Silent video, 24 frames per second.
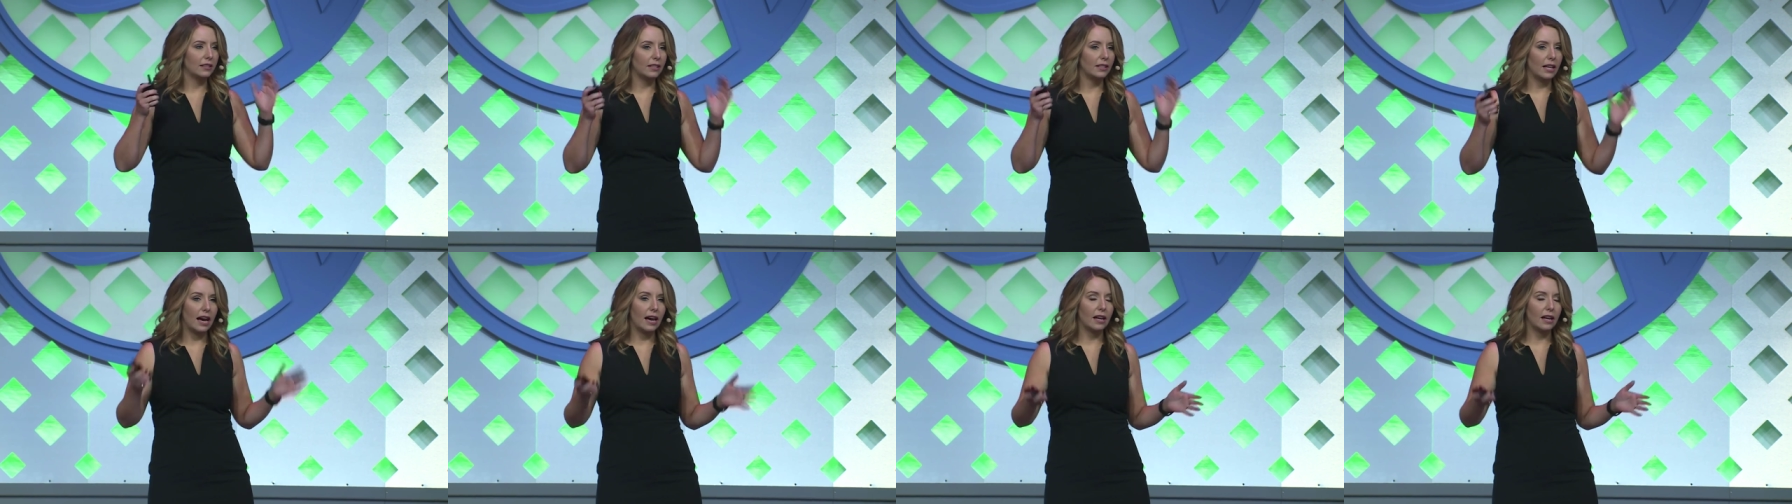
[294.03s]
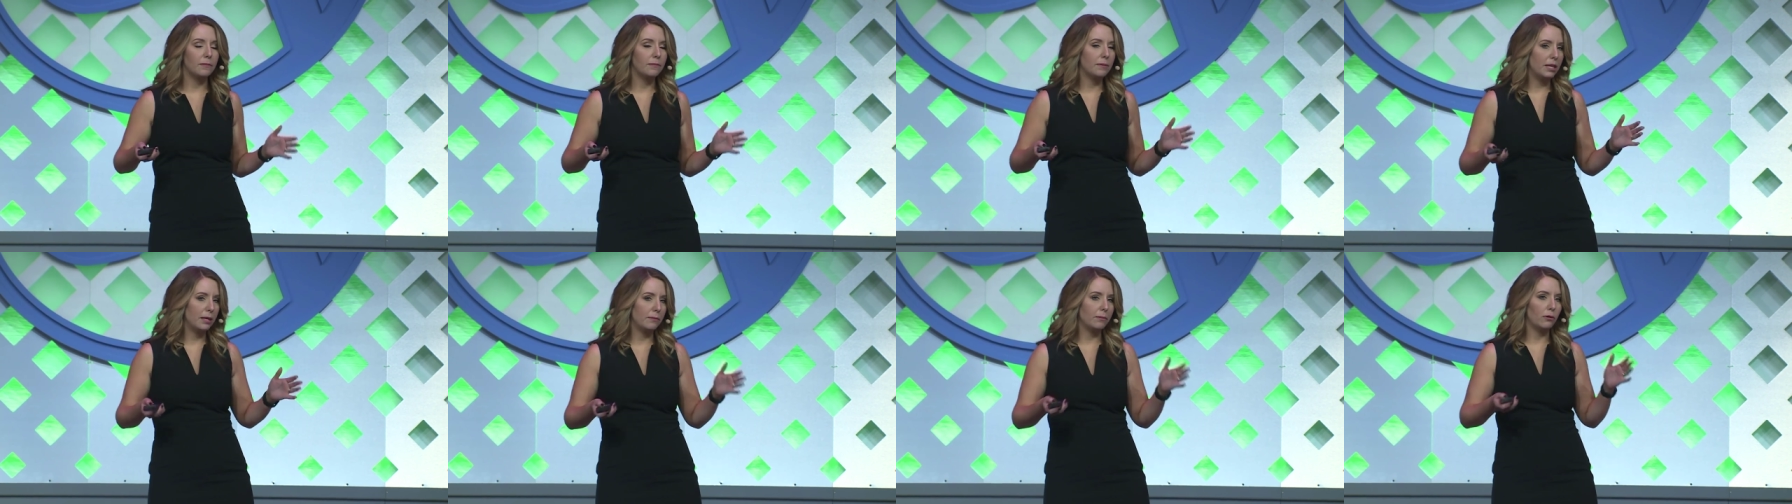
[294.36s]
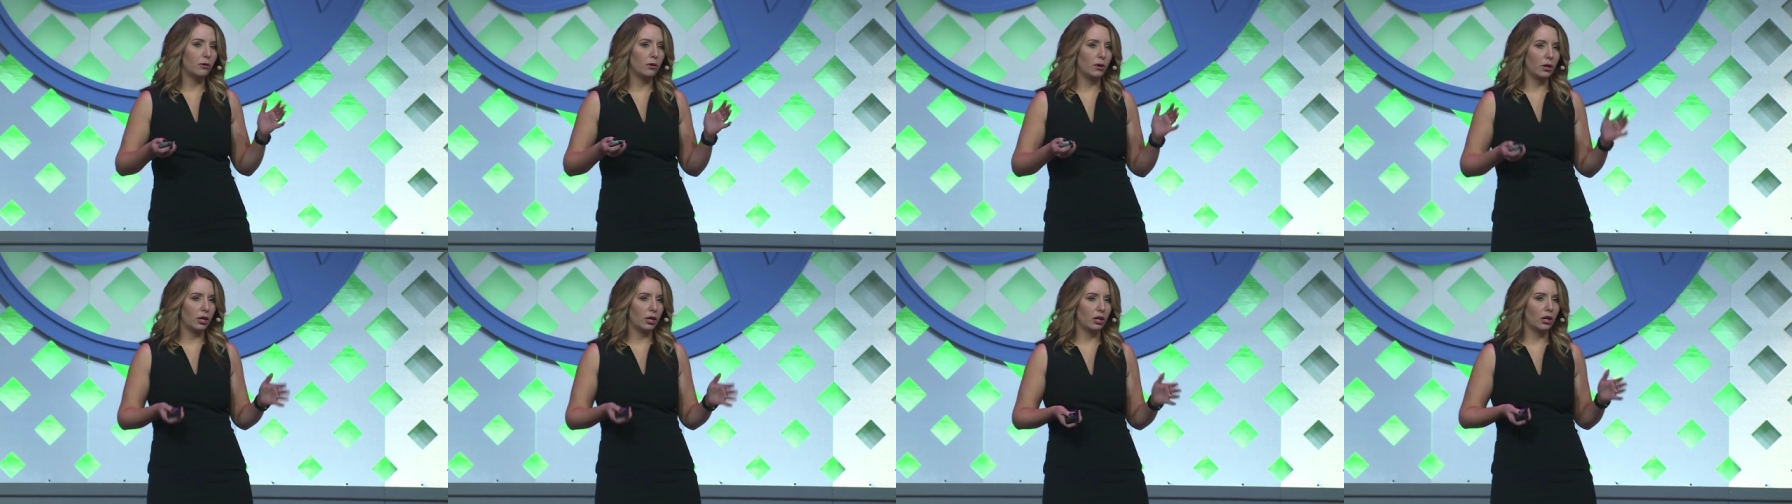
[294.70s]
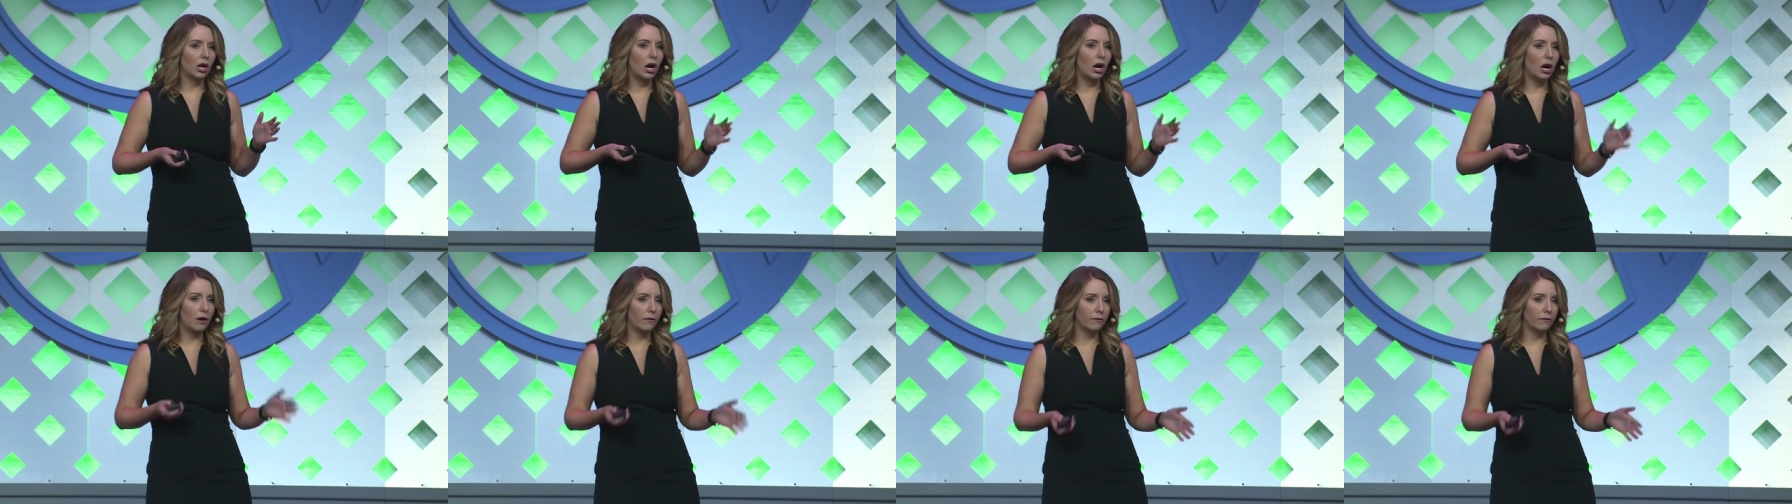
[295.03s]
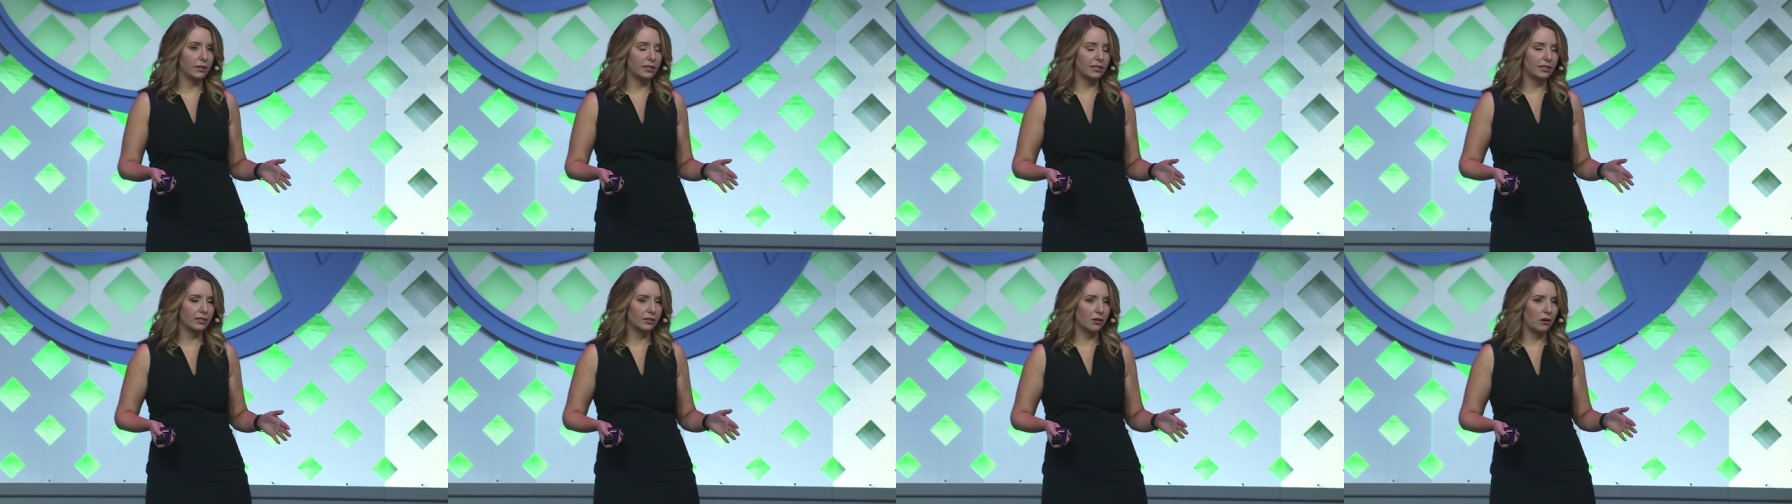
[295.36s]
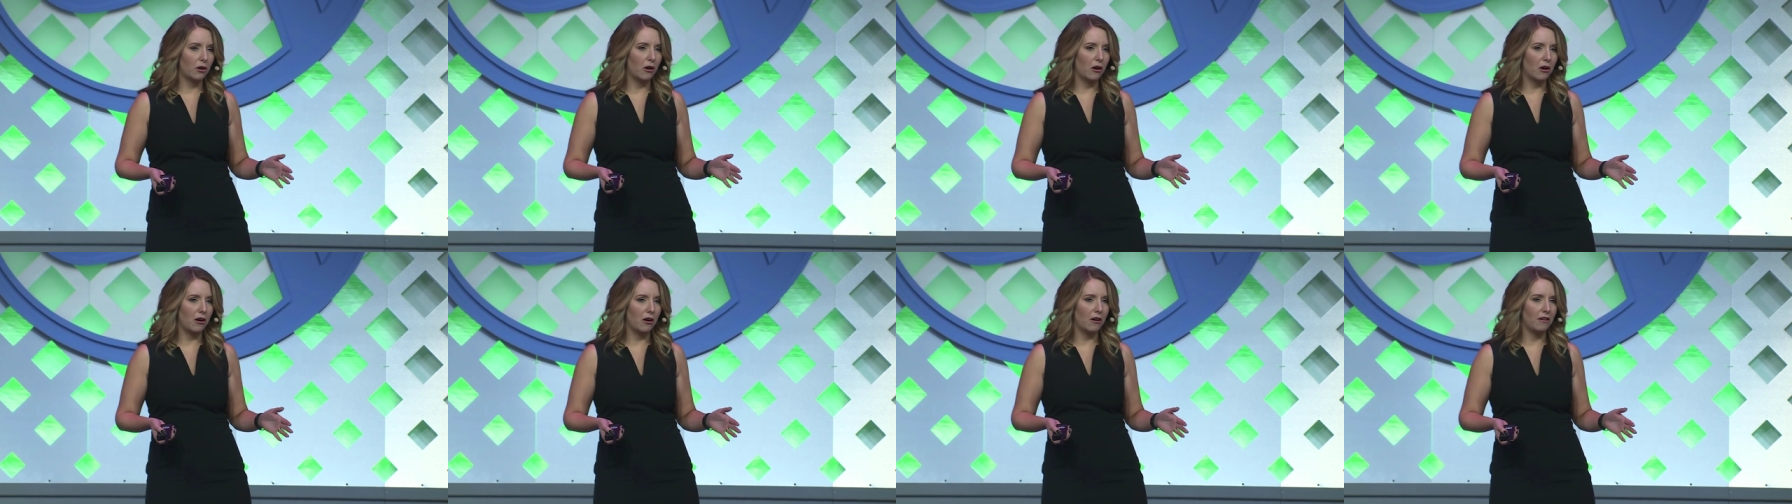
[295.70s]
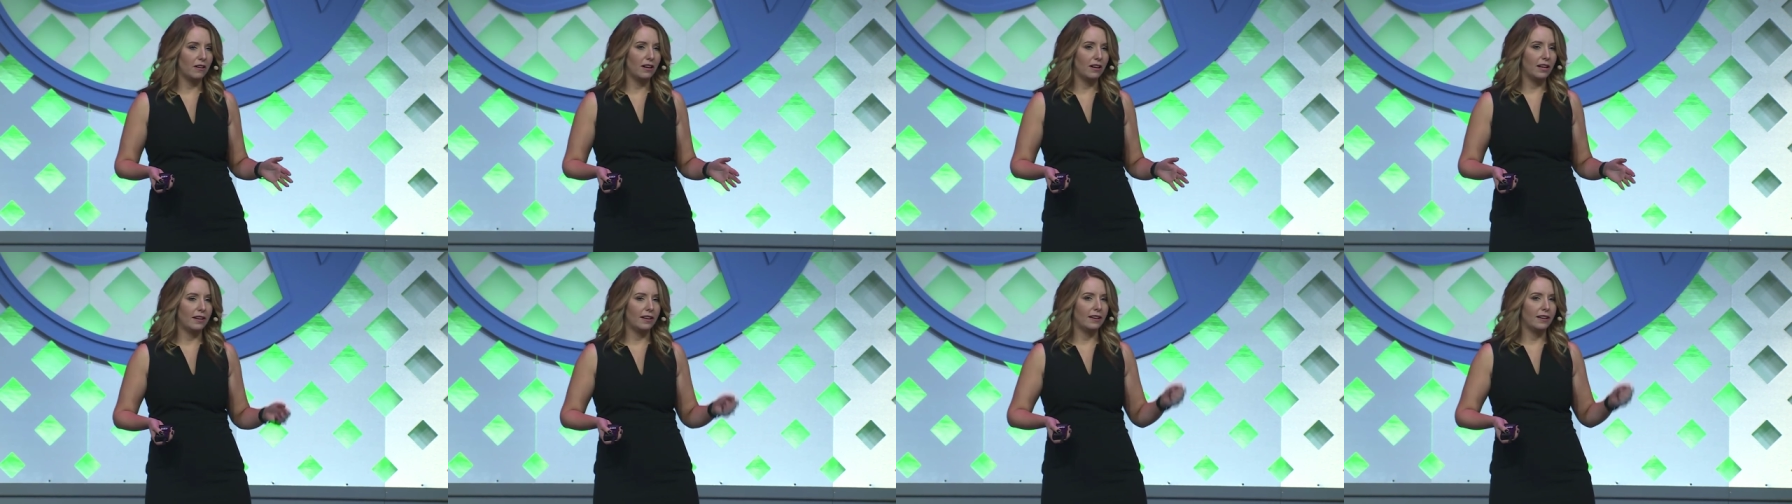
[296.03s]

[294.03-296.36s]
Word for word: lot of people on a conference call,